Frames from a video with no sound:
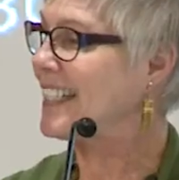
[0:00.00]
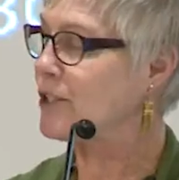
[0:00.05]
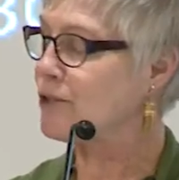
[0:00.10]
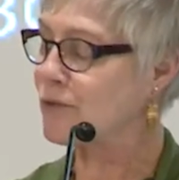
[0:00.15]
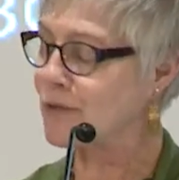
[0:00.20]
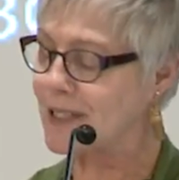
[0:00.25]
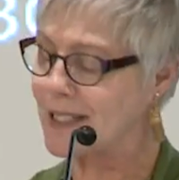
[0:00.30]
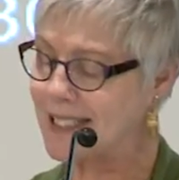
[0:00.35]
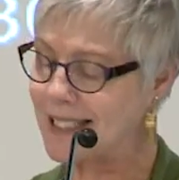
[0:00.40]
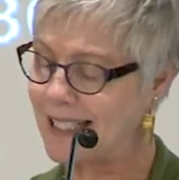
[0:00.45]

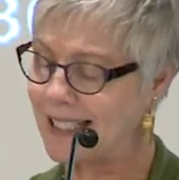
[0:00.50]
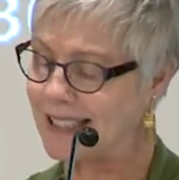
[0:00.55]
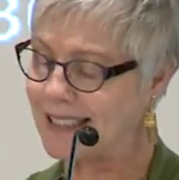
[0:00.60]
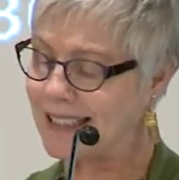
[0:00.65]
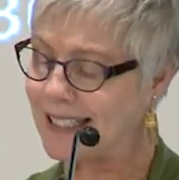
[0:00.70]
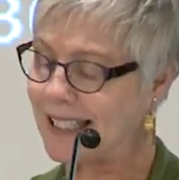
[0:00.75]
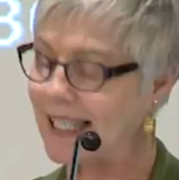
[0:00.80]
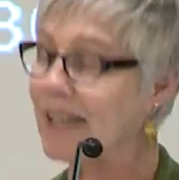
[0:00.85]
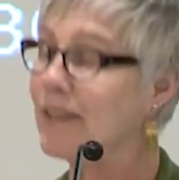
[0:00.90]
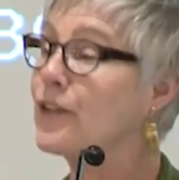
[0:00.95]

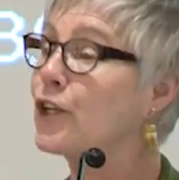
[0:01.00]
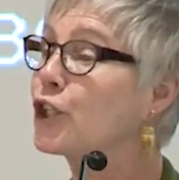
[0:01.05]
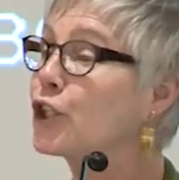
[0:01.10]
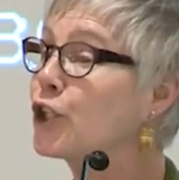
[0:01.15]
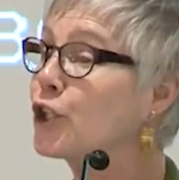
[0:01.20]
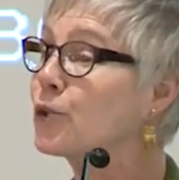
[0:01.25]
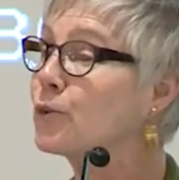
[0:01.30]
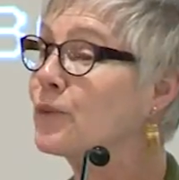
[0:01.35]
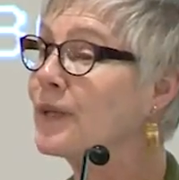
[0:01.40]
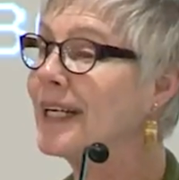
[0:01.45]
interestingly, the
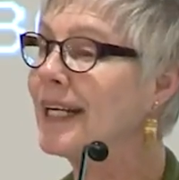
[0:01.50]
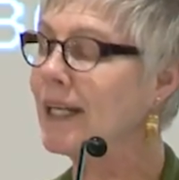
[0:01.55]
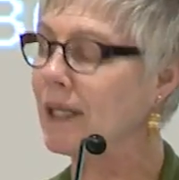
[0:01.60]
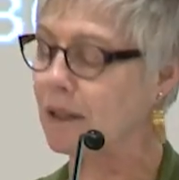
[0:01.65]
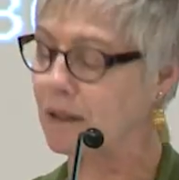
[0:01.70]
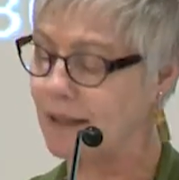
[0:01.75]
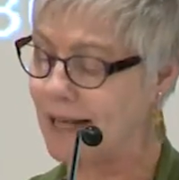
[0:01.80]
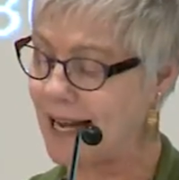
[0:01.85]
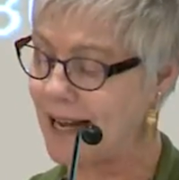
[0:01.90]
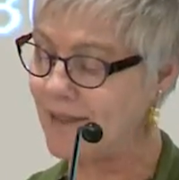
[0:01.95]

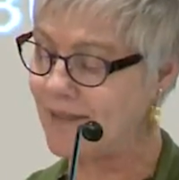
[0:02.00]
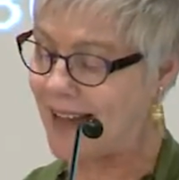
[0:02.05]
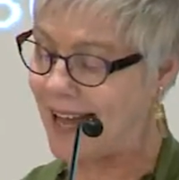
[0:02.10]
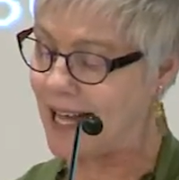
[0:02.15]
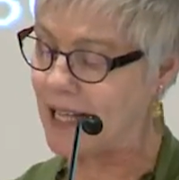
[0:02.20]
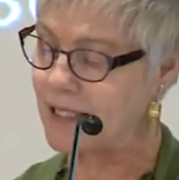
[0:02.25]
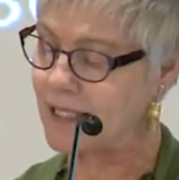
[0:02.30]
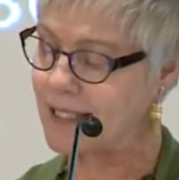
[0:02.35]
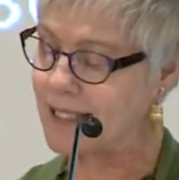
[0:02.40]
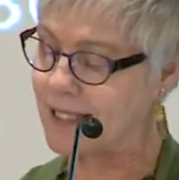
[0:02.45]
career of
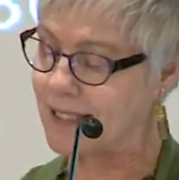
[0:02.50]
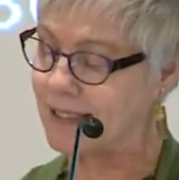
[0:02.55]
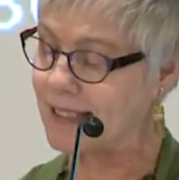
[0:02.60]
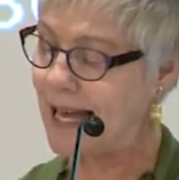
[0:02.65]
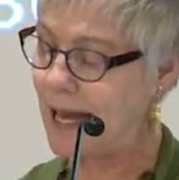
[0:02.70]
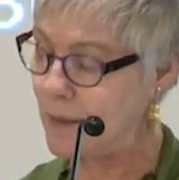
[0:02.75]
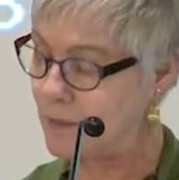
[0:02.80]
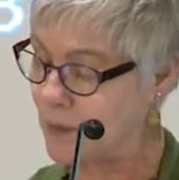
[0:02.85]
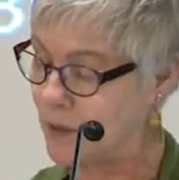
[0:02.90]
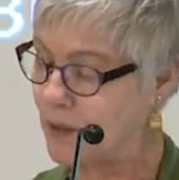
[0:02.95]
Alison
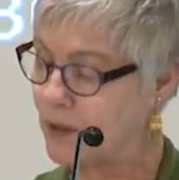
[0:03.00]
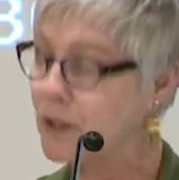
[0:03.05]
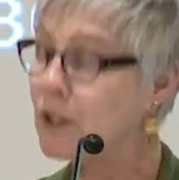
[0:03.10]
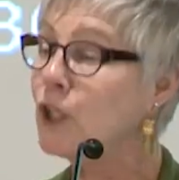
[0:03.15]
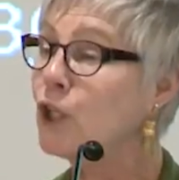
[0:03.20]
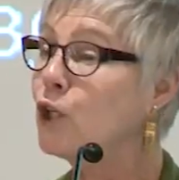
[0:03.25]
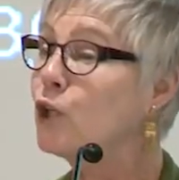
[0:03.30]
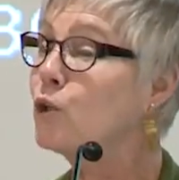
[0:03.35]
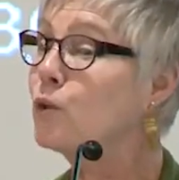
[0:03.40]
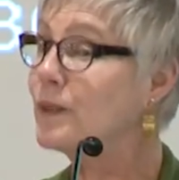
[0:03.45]
Lapper,
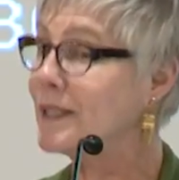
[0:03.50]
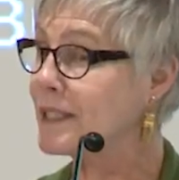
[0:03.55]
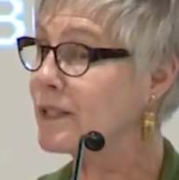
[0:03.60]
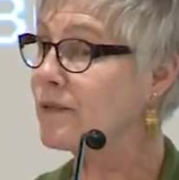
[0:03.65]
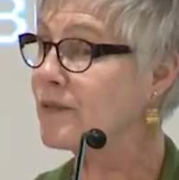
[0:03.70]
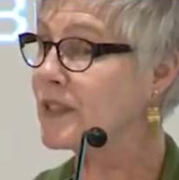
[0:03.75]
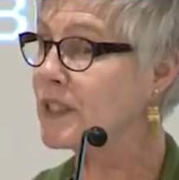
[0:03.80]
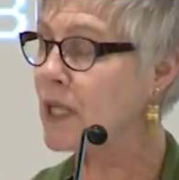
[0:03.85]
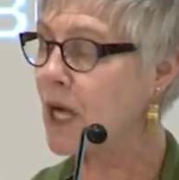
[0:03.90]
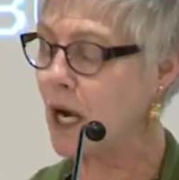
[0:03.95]
who is a
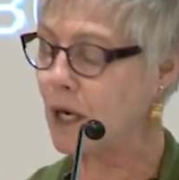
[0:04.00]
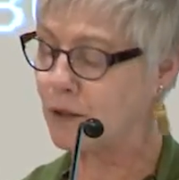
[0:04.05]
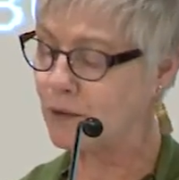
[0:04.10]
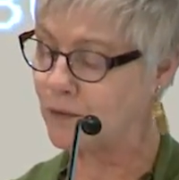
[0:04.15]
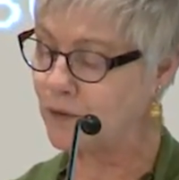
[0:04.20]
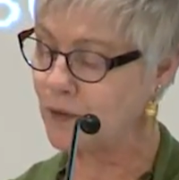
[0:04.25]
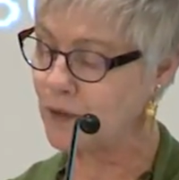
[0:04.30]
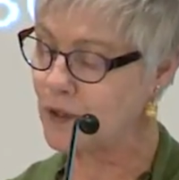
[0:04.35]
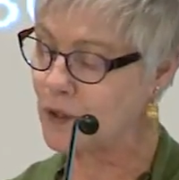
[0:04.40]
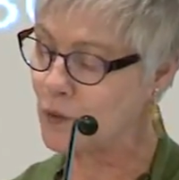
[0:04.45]

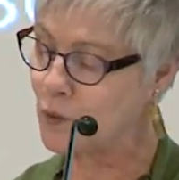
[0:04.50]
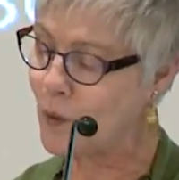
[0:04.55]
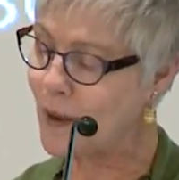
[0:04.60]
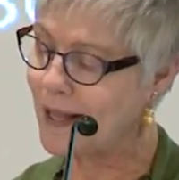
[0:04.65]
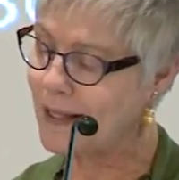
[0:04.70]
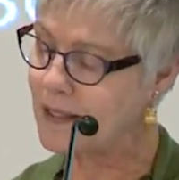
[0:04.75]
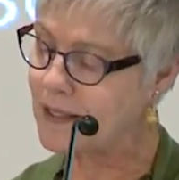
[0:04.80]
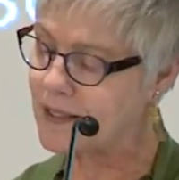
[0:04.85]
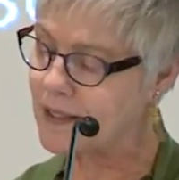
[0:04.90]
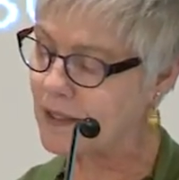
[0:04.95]
photographer as
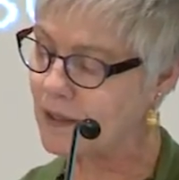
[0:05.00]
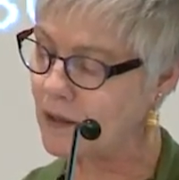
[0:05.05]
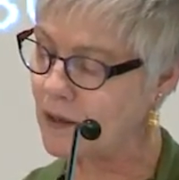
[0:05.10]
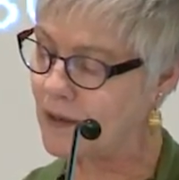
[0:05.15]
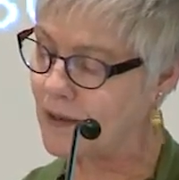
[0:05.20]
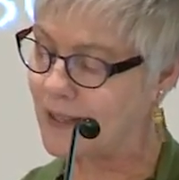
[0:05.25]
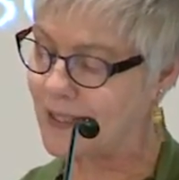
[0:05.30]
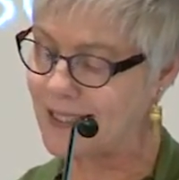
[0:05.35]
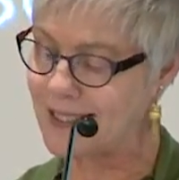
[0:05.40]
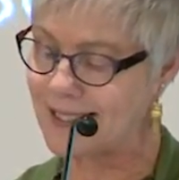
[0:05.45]
well as an
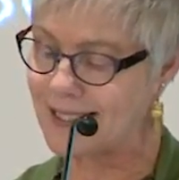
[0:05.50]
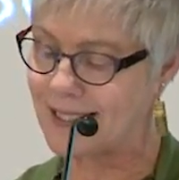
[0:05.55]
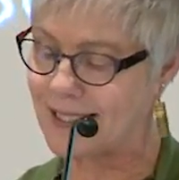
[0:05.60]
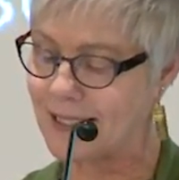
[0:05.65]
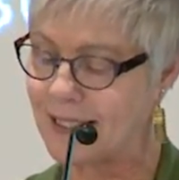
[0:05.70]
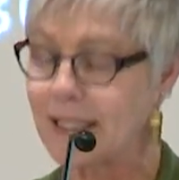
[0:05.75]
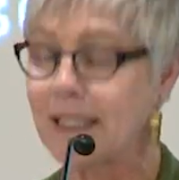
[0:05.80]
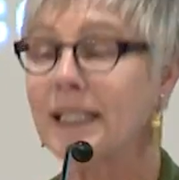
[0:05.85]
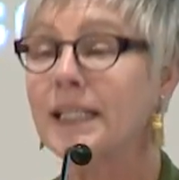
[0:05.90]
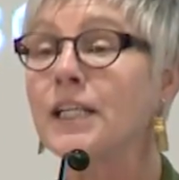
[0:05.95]
artist.
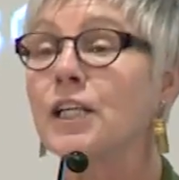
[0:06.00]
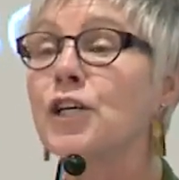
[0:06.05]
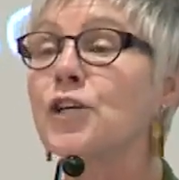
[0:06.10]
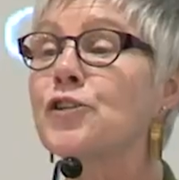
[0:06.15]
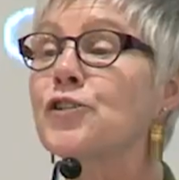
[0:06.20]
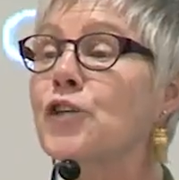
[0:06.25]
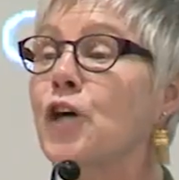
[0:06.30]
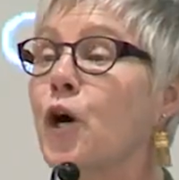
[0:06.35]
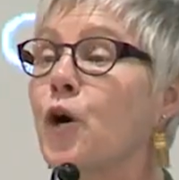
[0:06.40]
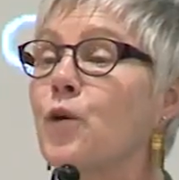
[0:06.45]

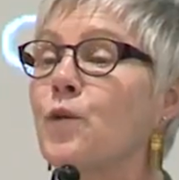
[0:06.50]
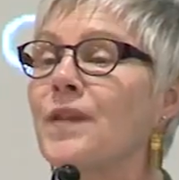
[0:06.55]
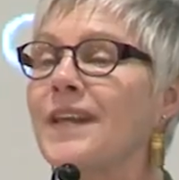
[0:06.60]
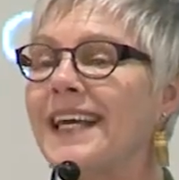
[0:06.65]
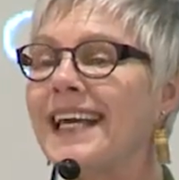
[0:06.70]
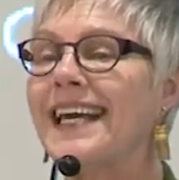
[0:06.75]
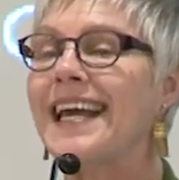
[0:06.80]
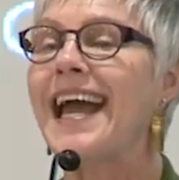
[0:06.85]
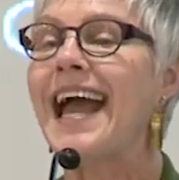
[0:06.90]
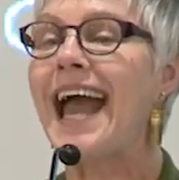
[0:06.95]
So
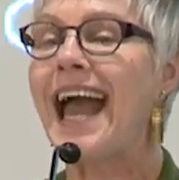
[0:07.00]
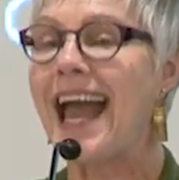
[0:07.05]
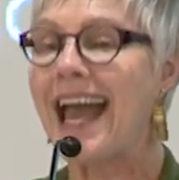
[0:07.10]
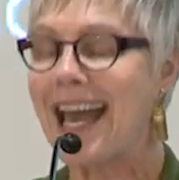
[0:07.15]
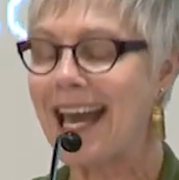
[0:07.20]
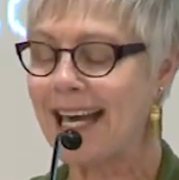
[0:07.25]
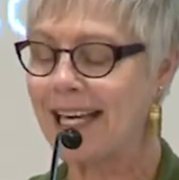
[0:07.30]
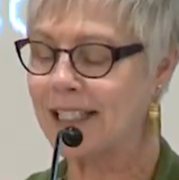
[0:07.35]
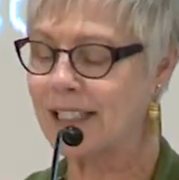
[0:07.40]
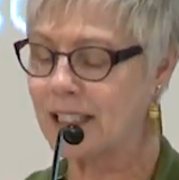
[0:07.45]
the
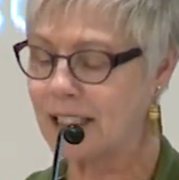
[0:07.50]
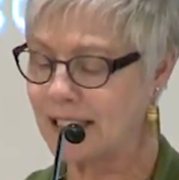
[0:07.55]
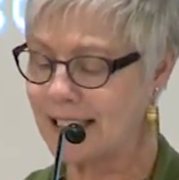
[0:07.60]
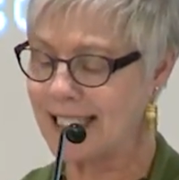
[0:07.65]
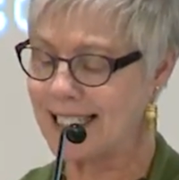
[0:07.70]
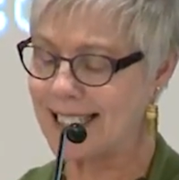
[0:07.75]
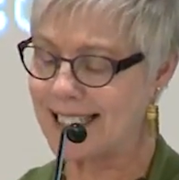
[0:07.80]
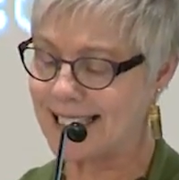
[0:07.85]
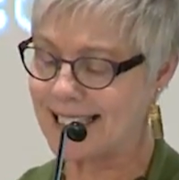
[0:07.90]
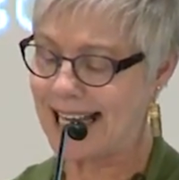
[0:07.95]

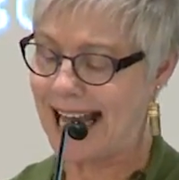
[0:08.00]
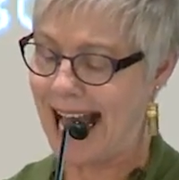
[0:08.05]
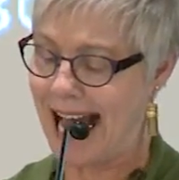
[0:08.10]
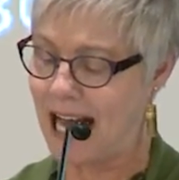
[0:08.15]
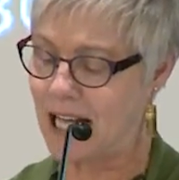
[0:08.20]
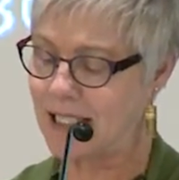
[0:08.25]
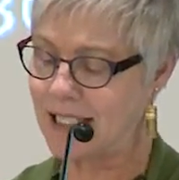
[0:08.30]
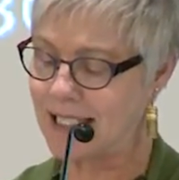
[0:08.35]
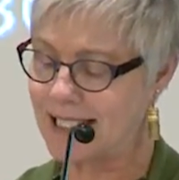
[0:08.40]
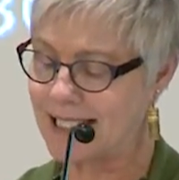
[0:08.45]
handless
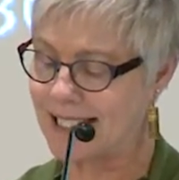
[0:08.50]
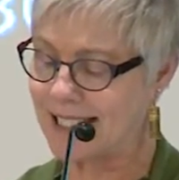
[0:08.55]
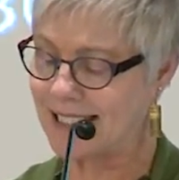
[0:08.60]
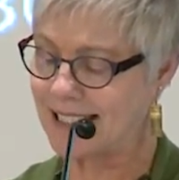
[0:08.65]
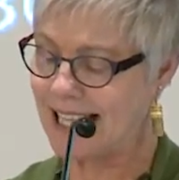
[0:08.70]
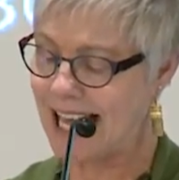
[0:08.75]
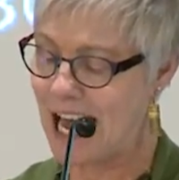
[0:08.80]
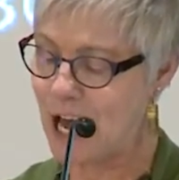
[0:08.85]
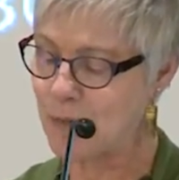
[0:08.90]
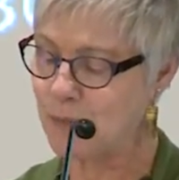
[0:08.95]
Alison
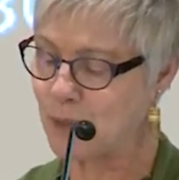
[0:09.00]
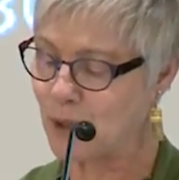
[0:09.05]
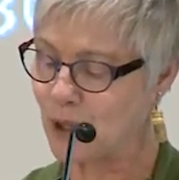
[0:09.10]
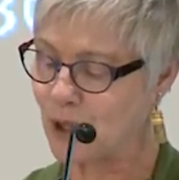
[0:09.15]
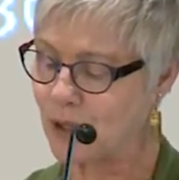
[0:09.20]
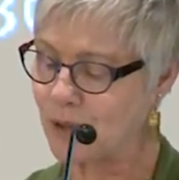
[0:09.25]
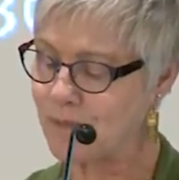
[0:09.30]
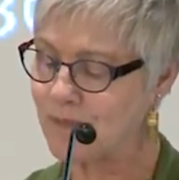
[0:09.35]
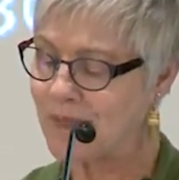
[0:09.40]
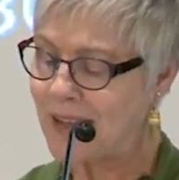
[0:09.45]
Lapper